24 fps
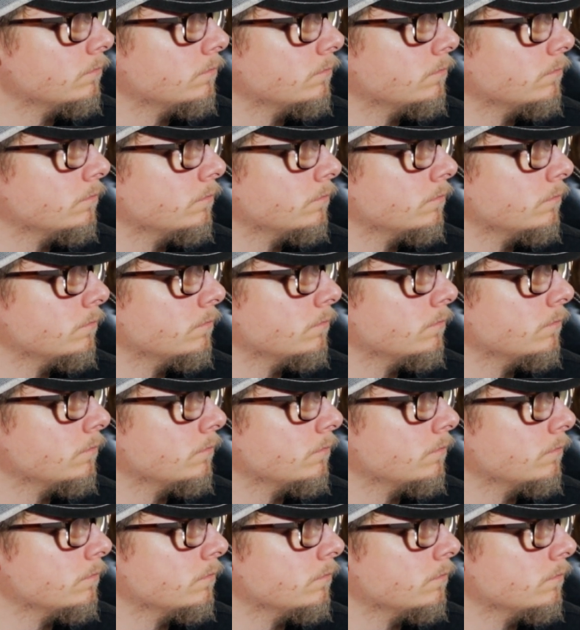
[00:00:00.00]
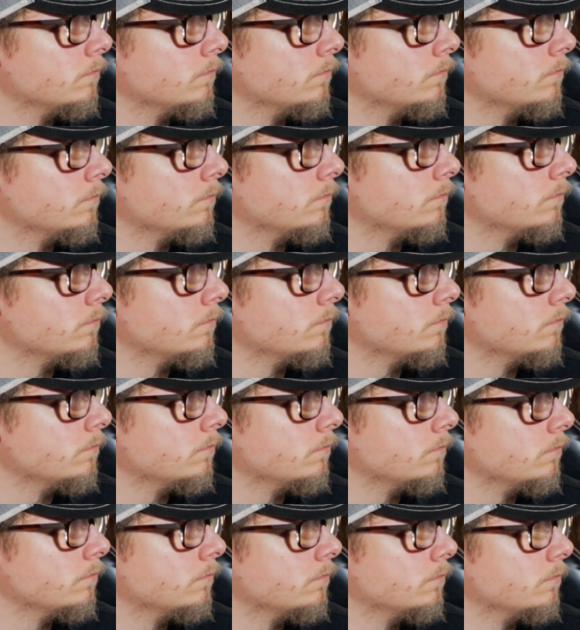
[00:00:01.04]

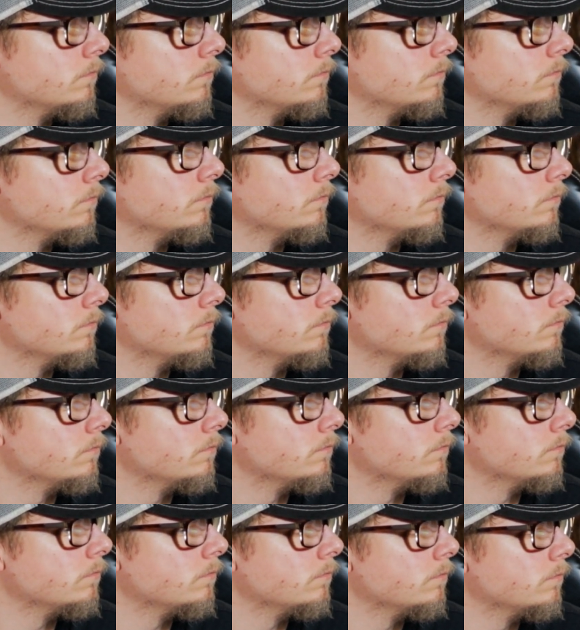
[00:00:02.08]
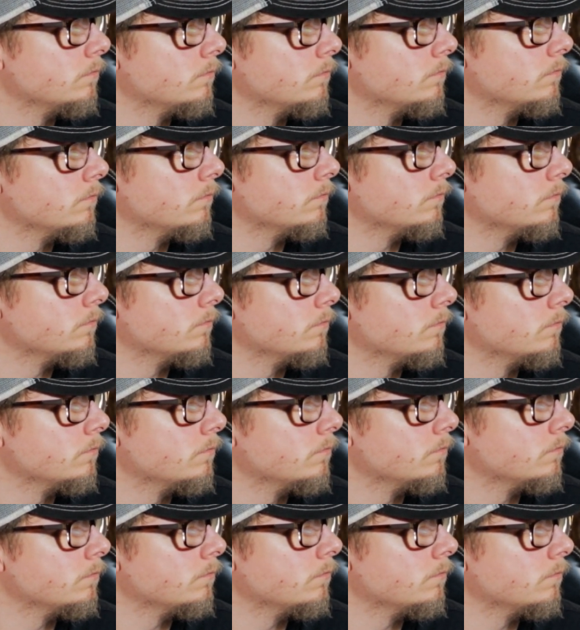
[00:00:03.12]

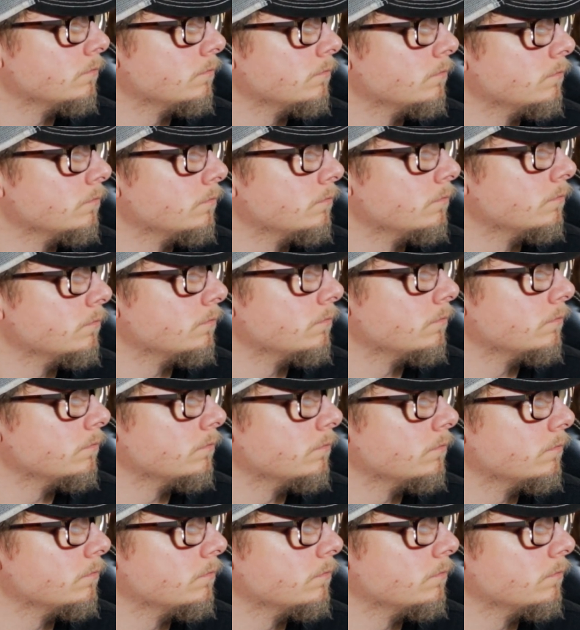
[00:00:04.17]
[no speech]